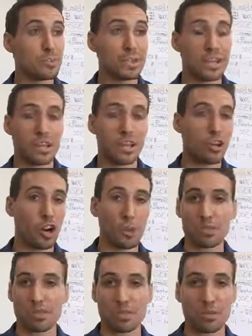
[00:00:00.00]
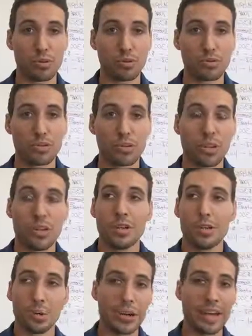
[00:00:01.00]
like a garbage disposal
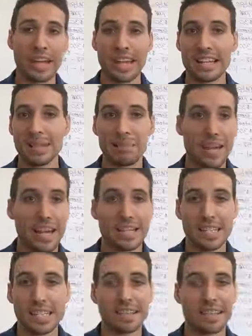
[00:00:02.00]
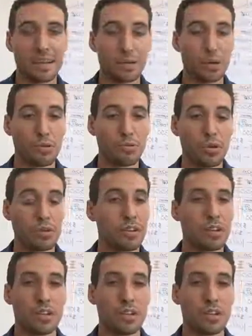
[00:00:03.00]
or a handyman needing to come over.